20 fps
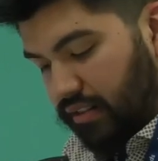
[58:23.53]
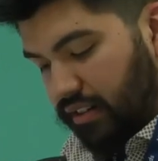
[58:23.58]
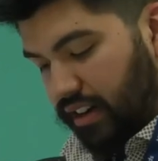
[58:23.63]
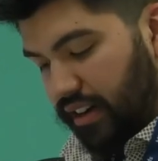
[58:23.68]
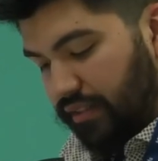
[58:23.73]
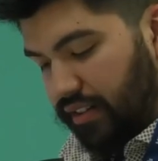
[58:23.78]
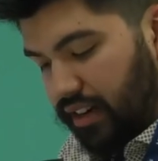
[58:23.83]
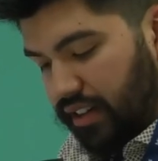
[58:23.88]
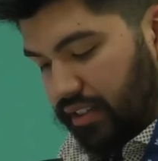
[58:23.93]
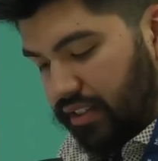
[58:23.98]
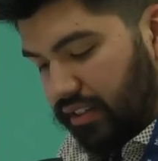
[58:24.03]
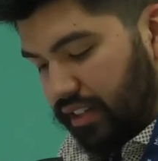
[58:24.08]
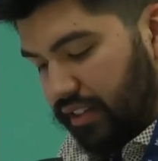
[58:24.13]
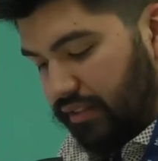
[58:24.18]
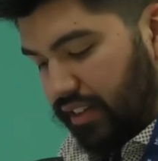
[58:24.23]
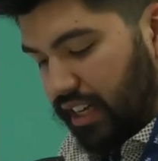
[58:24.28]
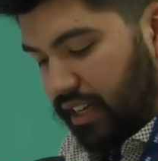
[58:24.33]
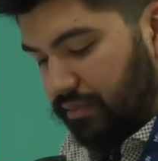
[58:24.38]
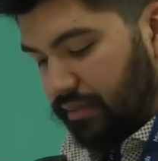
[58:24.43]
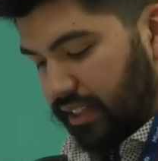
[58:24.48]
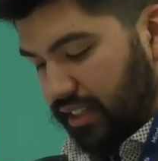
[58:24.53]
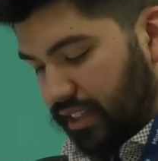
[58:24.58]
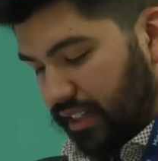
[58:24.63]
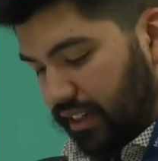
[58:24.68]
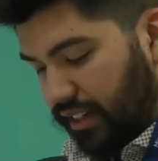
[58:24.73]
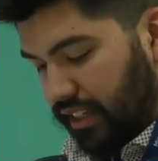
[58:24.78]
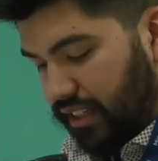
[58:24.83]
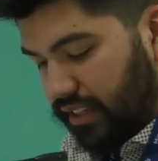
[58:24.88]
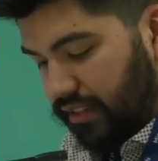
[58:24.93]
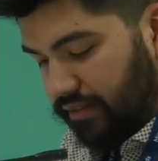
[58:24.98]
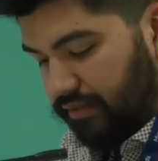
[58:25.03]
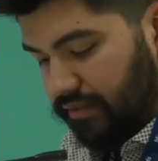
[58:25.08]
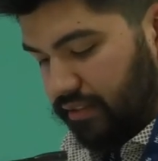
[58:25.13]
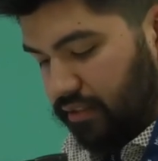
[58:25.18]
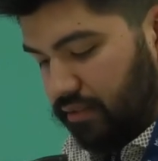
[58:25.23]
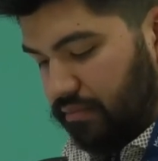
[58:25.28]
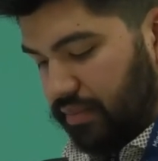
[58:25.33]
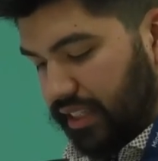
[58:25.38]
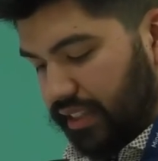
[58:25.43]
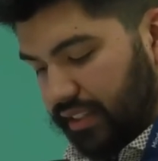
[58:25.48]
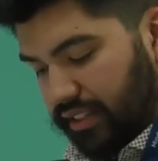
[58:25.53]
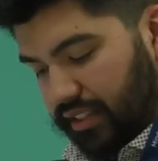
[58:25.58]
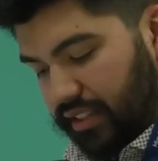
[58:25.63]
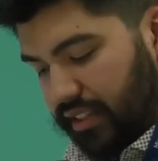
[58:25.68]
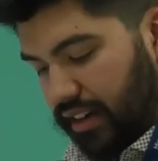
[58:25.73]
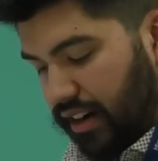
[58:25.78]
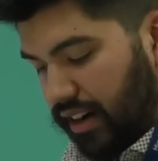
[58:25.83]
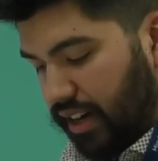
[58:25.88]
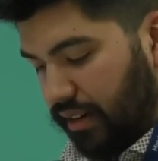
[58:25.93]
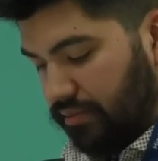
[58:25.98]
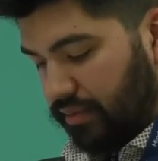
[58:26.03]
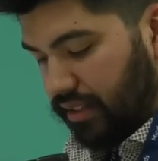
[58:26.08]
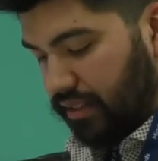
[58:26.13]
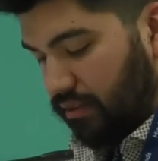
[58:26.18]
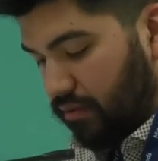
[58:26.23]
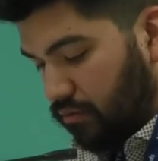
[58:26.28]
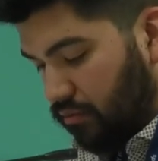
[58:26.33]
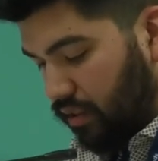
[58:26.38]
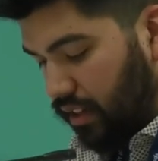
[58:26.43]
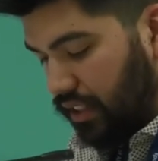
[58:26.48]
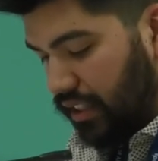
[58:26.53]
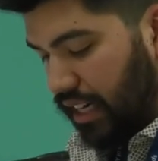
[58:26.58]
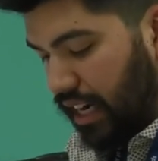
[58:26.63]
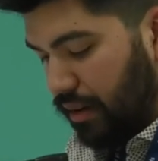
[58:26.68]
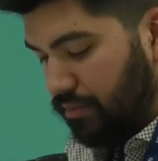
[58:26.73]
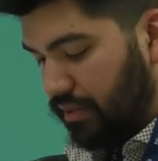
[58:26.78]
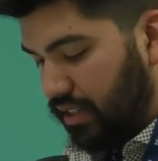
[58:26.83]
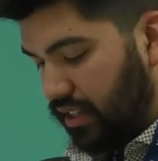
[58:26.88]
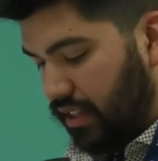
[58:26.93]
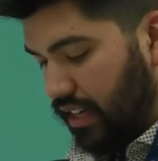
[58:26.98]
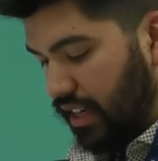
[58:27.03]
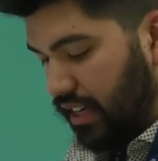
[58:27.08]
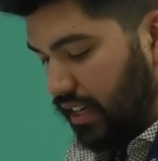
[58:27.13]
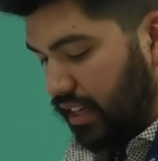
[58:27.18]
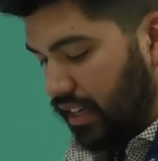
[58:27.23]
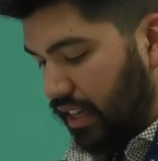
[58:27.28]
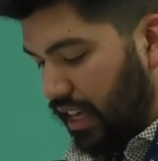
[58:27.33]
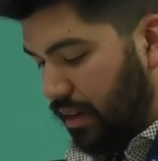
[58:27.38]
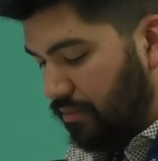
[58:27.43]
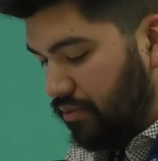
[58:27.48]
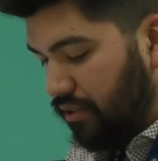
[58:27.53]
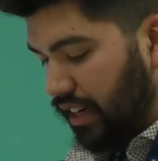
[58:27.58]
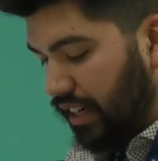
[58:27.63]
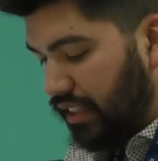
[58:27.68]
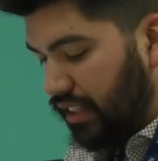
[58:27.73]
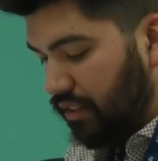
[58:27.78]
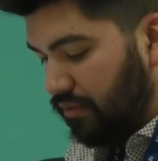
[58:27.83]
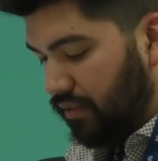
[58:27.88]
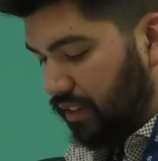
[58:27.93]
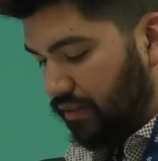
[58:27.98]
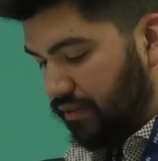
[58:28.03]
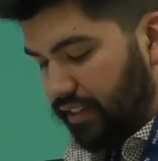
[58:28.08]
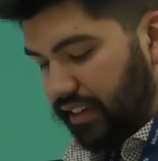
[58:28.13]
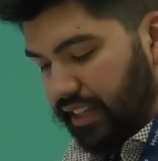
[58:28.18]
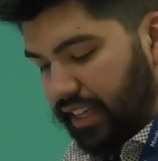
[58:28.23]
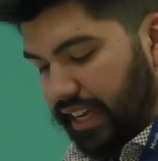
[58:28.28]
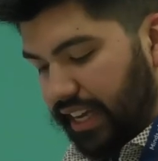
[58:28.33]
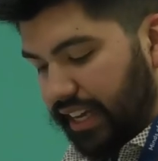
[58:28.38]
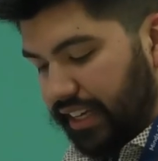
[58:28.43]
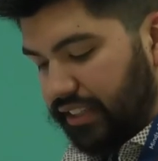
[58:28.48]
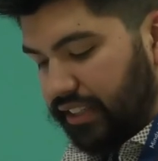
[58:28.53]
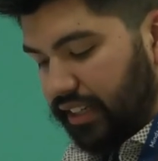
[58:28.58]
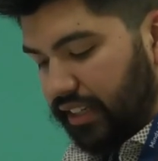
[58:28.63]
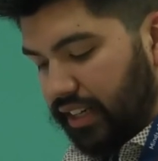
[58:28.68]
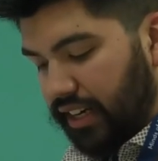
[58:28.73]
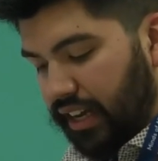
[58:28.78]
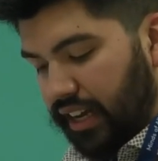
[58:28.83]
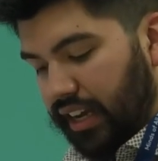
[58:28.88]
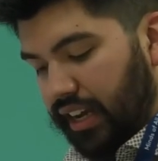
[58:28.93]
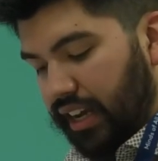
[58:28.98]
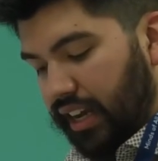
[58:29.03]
We have also developed a series of food business startups workshops in collaboration with Finley Kitchen